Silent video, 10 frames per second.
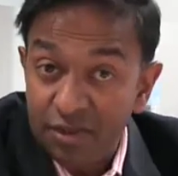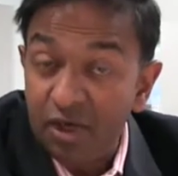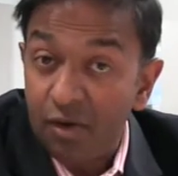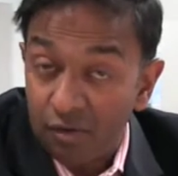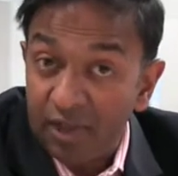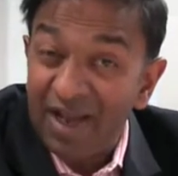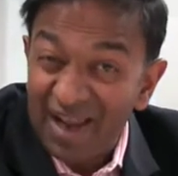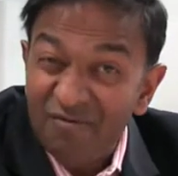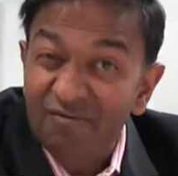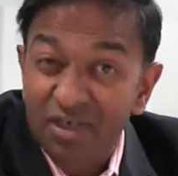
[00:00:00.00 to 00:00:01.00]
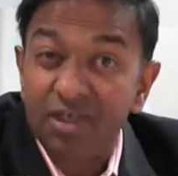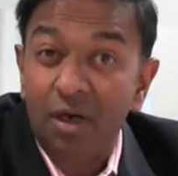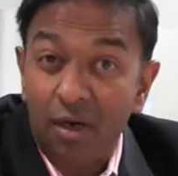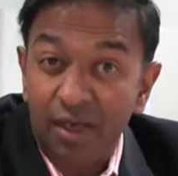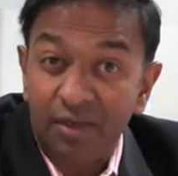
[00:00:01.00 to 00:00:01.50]
Do you know that every
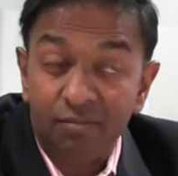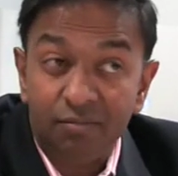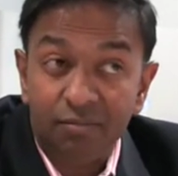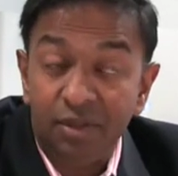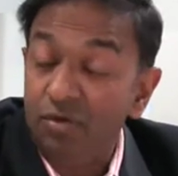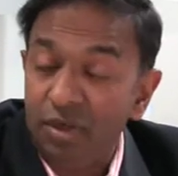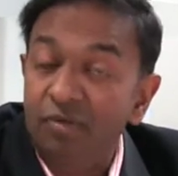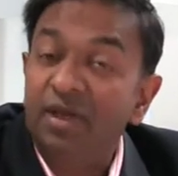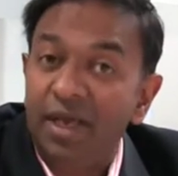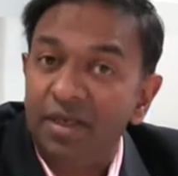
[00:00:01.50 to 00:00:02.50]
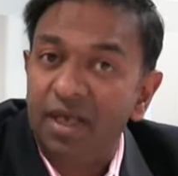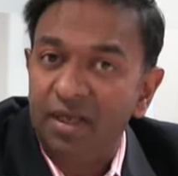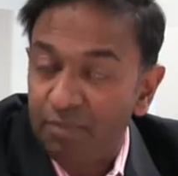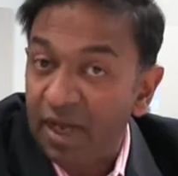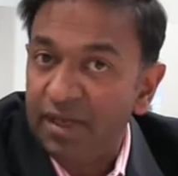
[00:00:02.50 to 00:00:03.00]
time you don't get
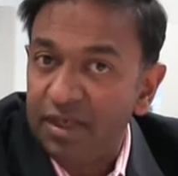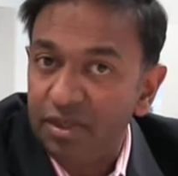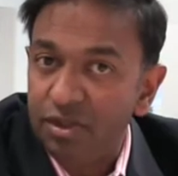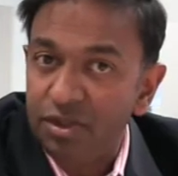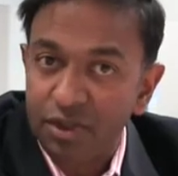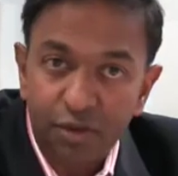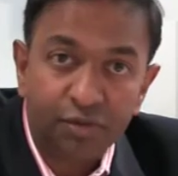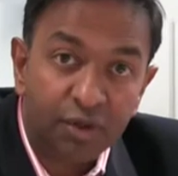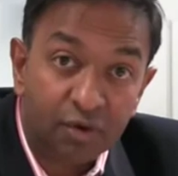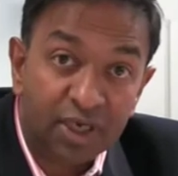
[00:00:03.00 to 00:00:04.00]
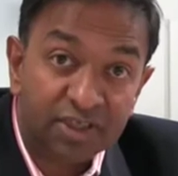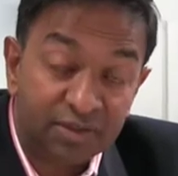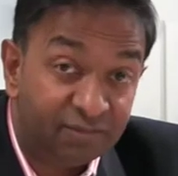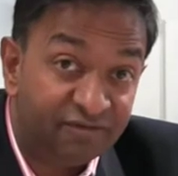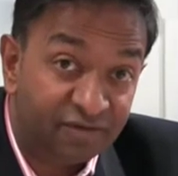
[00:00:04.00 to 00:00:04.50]
a package to your
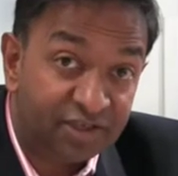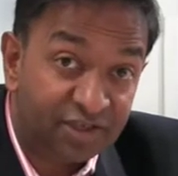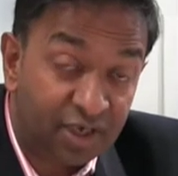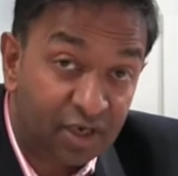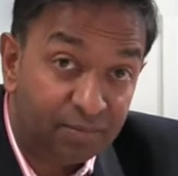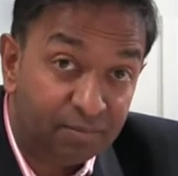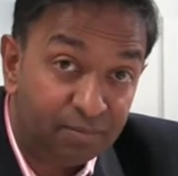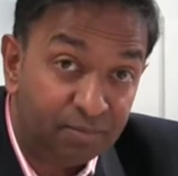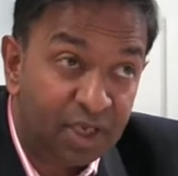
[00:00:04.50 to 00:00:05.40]
customer first time,